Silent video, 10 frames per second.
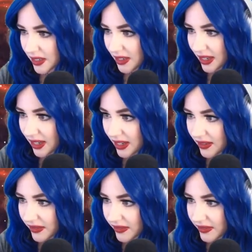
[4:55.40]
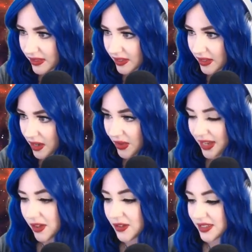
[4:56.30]
have... Okay,
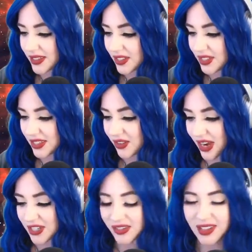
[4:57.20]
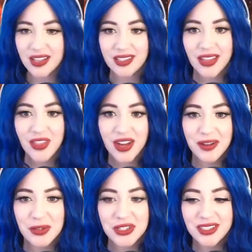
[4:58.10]
no, that's just a scratch on the glass. I thought it
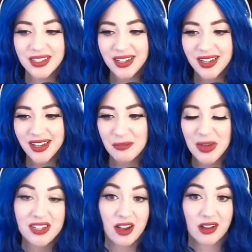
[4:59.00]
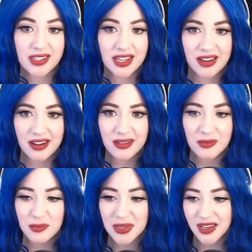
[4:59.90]
was my dog's hair
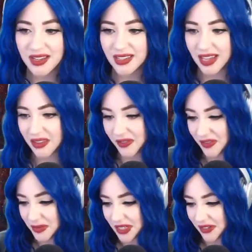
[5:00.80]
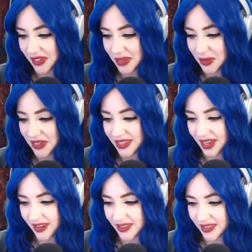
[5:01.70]
because I love him dearly, but his
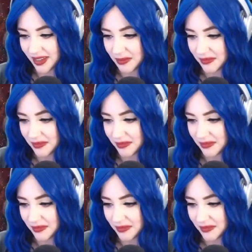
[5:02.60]
hair ends up